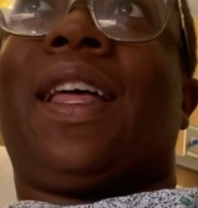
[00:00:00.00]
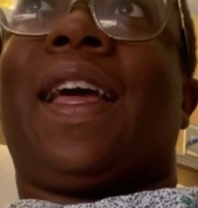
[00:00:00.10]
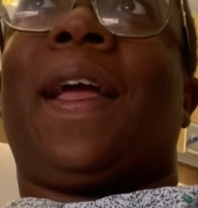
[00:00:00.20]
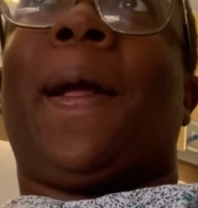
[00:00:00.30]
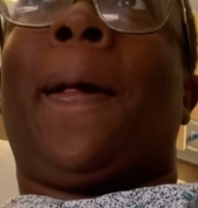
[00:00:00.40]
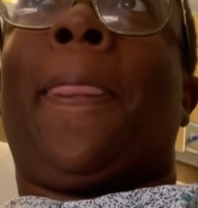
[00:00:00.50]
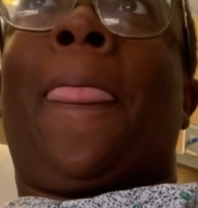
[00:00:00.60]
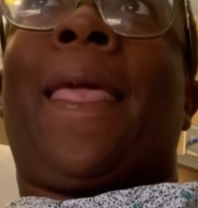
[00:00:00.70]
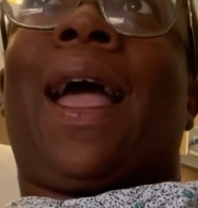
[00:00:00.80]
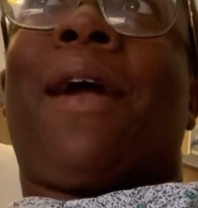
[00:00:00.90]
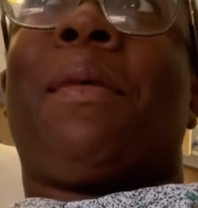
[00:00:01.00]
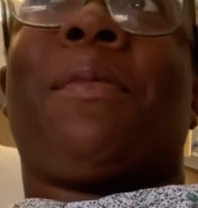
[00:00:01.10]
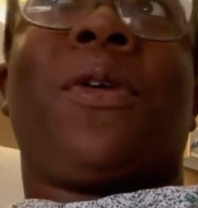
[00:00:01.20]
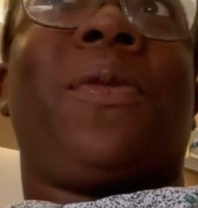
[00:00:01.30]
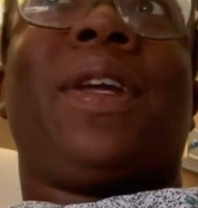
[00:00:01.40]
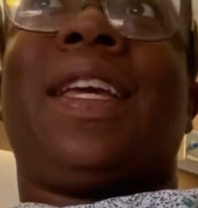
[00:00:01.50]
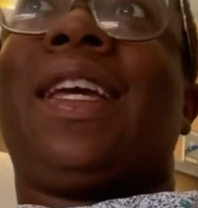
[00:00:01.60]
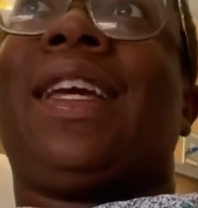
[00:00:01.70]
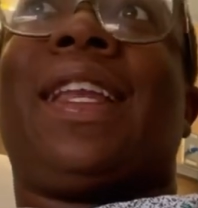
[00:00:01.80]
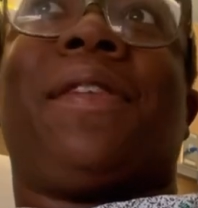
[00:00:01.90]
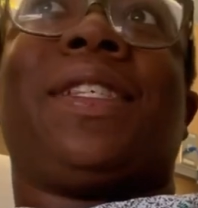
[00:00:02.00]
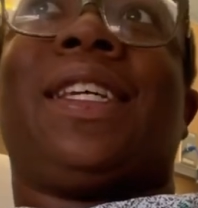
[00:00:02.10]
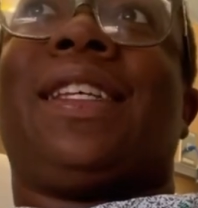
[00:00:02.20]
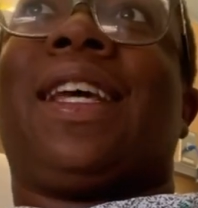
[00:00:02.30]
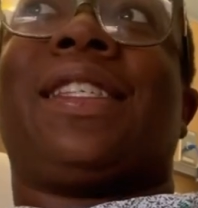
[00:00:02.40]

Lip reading: Like, I remember going in, and that was it.